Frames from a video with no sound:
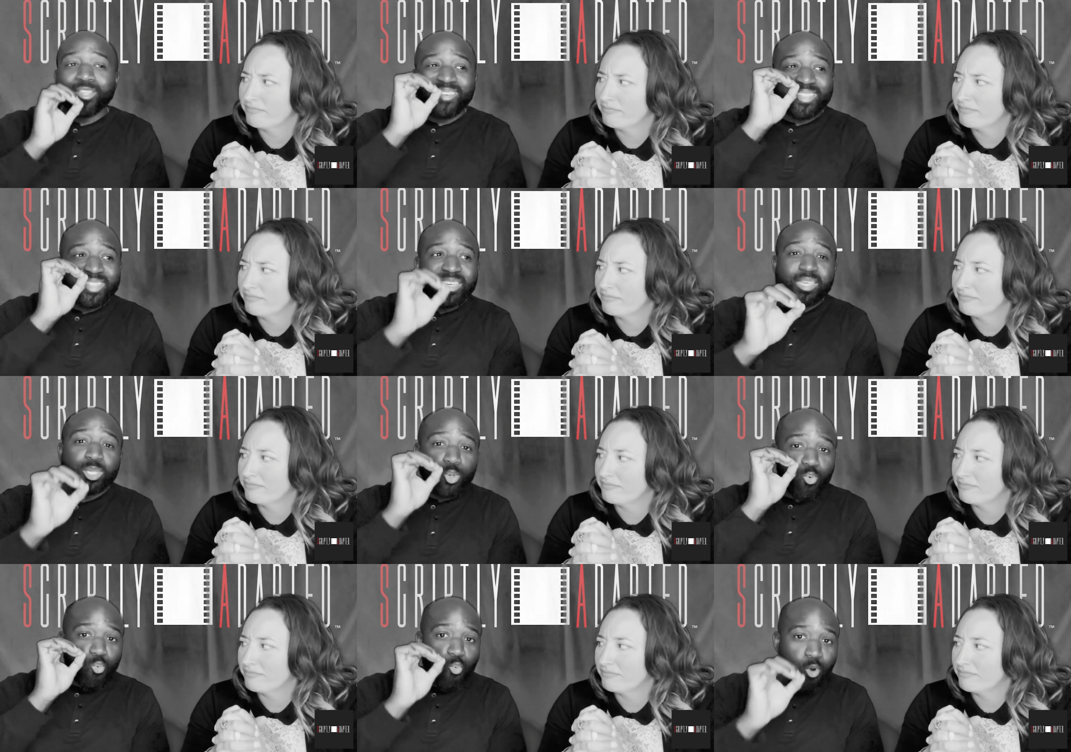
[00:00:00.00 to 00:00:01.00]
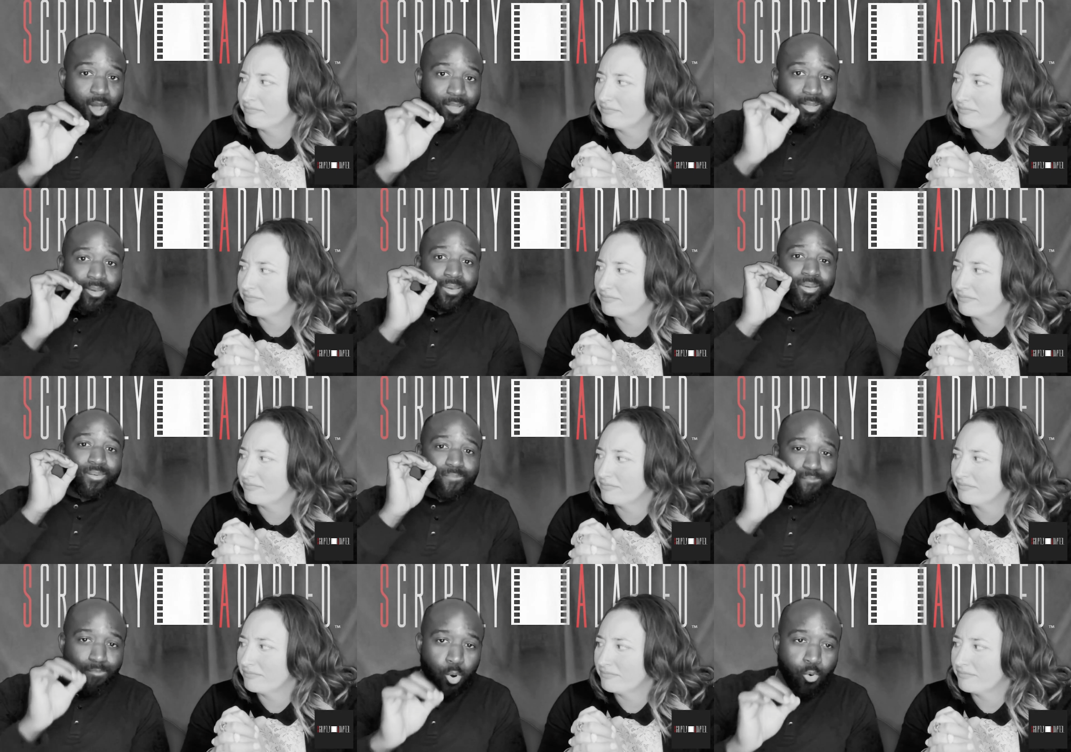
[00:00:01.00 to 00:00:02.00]
Speaker 1: at least one
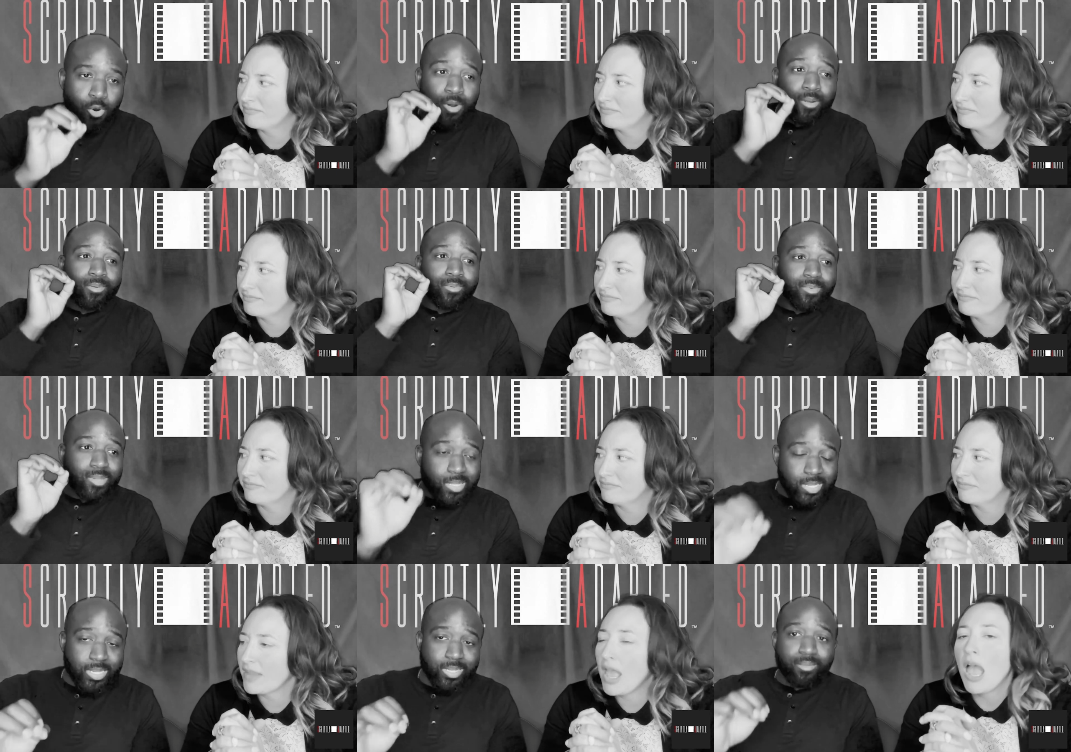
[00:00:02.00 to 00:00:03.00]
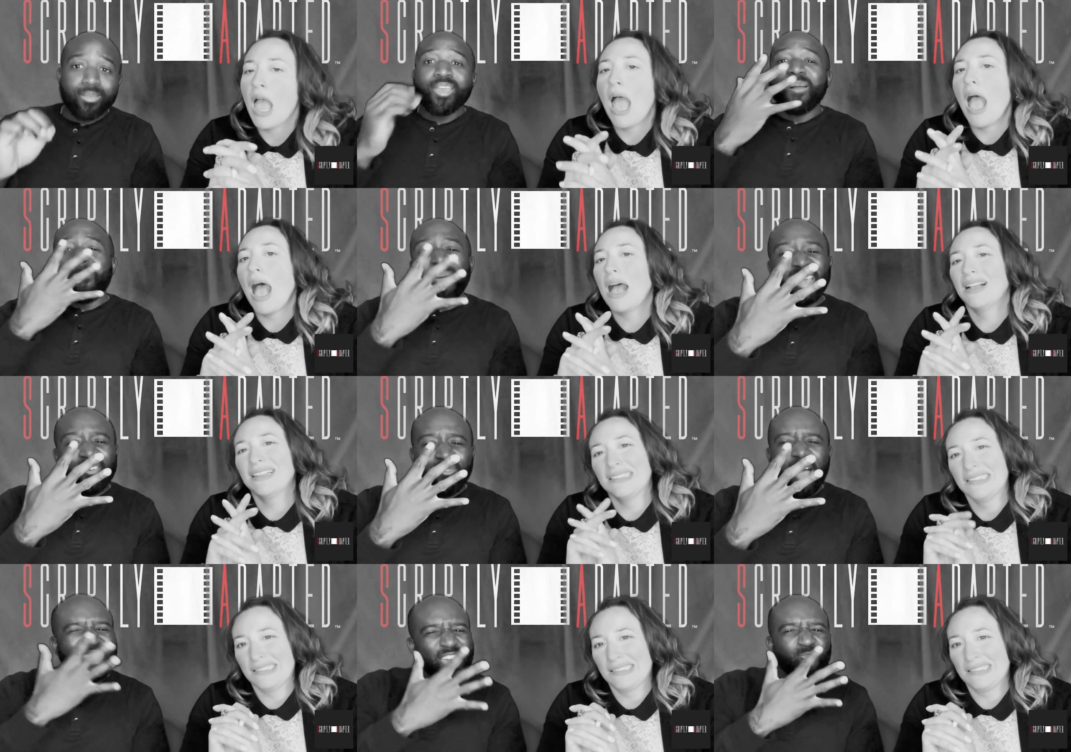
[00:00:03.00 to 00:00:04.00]
more season. Make it five.
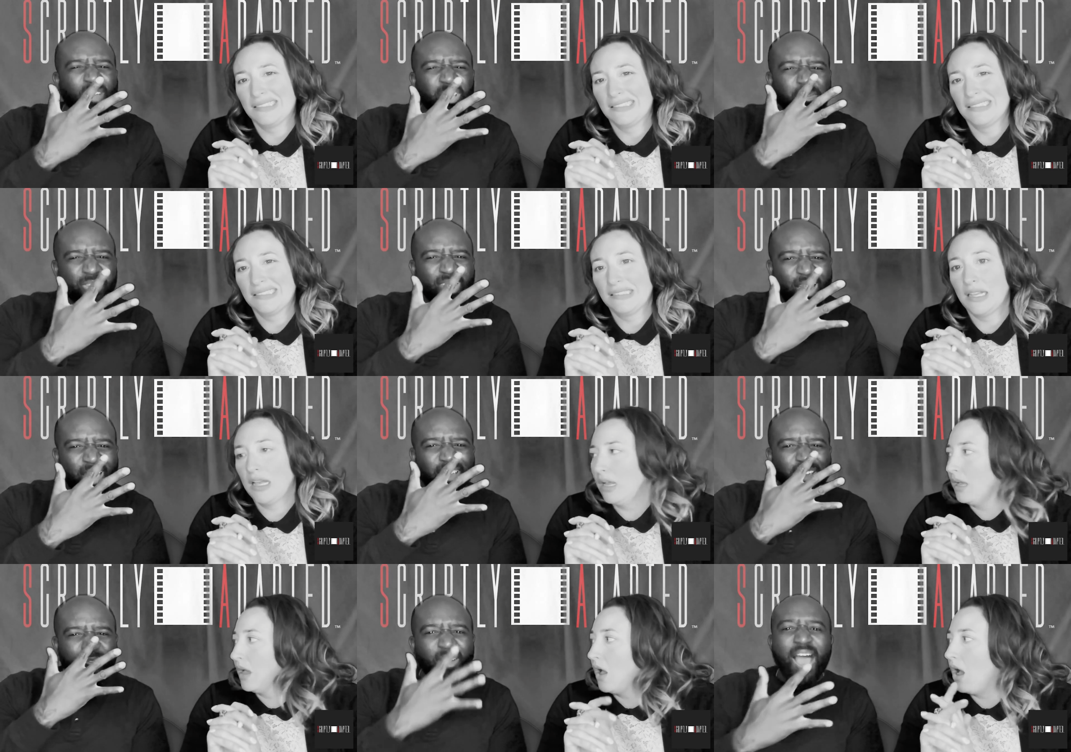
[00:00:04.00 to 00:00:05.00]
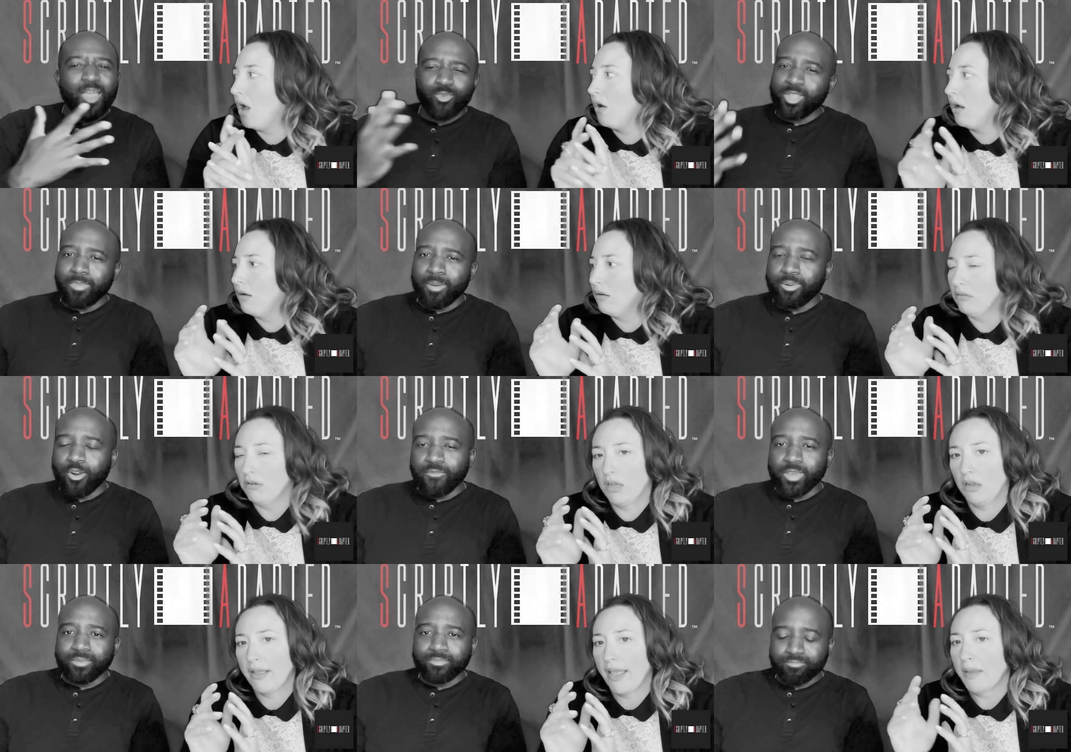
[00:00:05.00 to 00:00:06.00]
I like round numbers. I had five would have been oh,
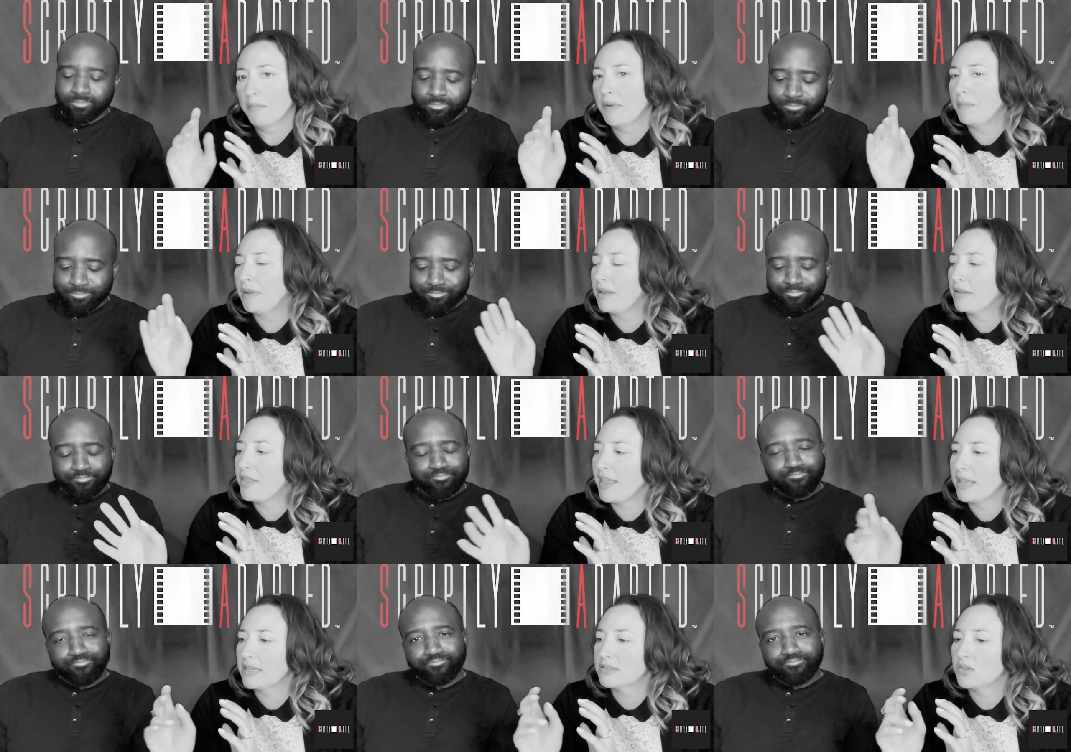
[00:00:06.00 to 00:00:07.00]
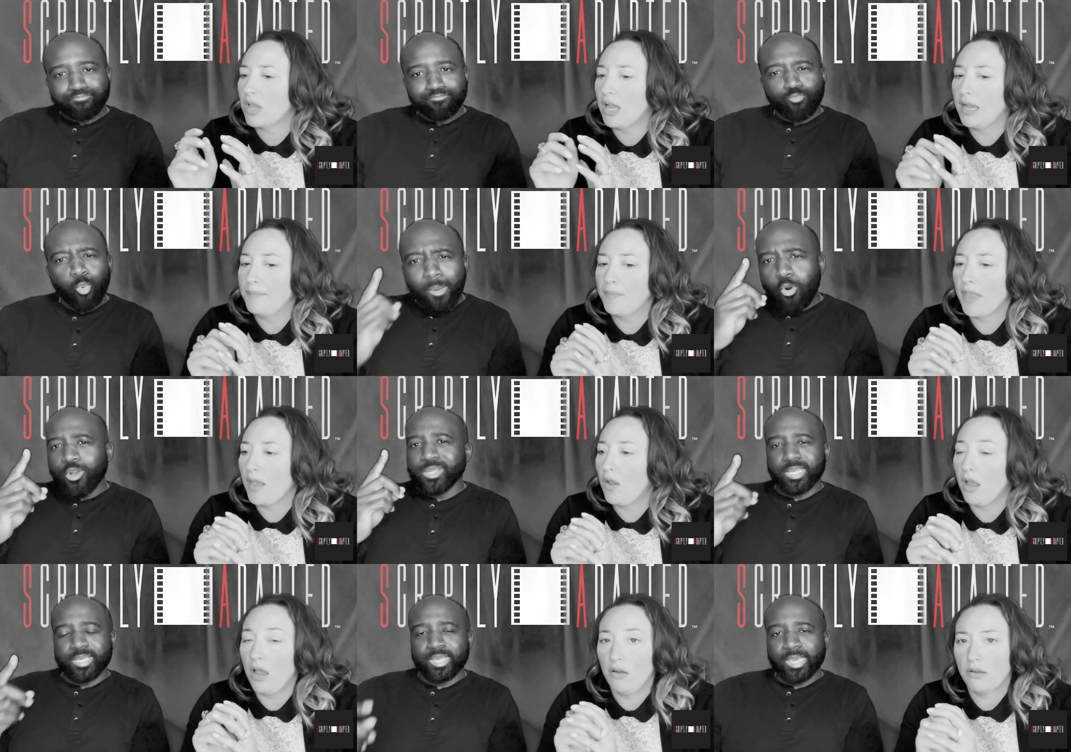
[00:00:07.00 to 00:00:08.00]
perfect.
Speaker 2: Okay, but, but the thing is... Um, One more
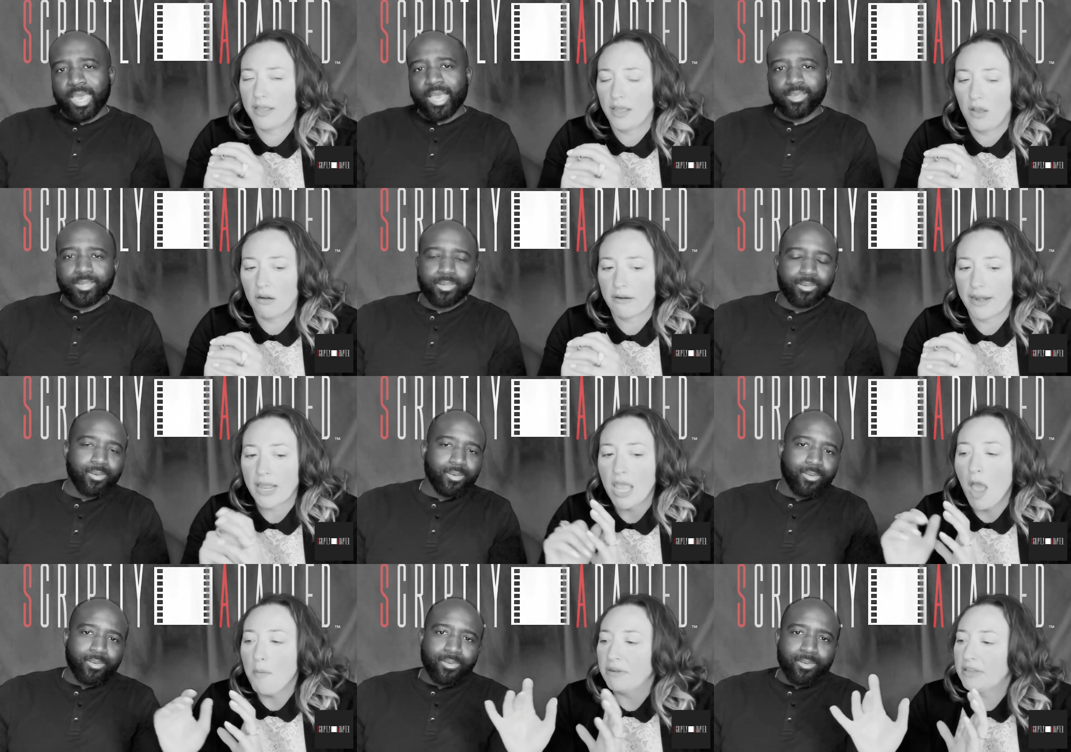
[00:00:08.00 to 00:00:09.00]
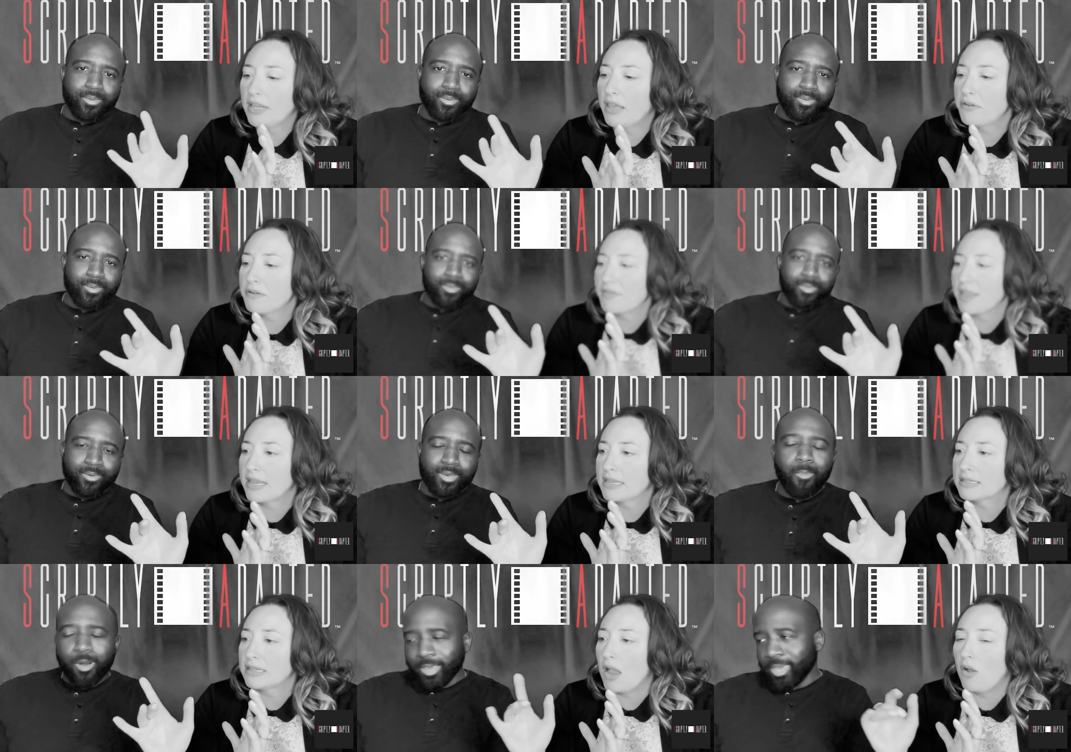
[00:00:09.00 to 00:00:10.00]
season, okay, guys. All right. But the other thing is... Come
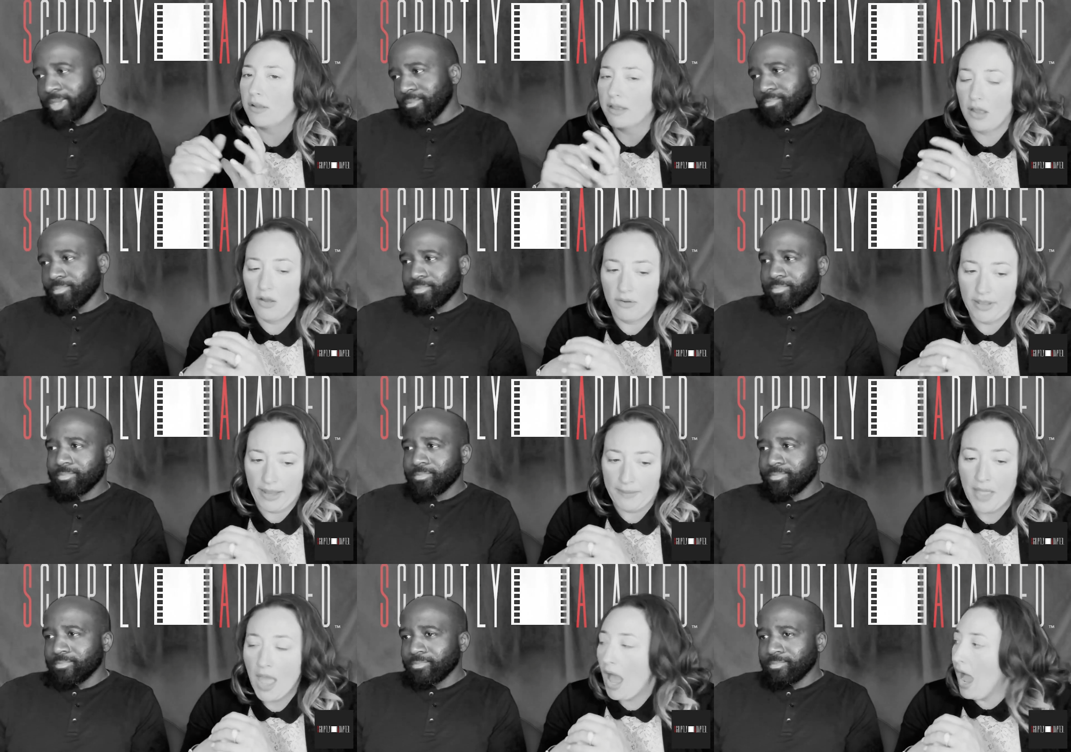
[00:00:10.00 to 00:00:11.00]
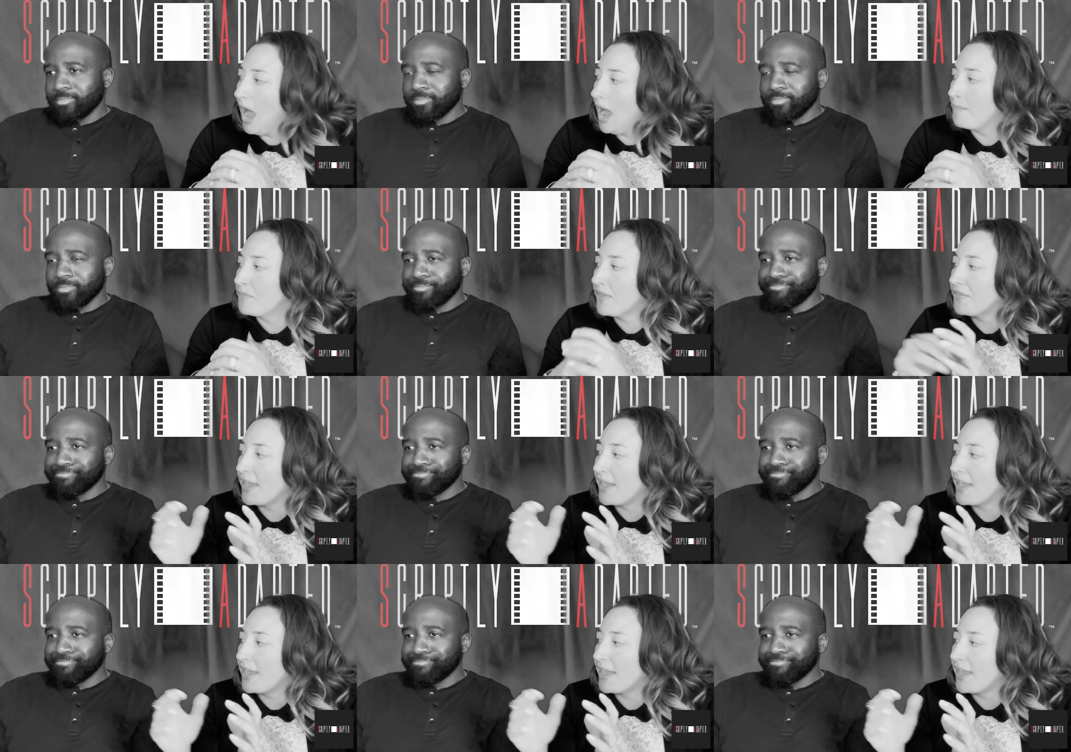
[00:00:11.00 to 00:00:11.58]
on, okay. okay. Um, they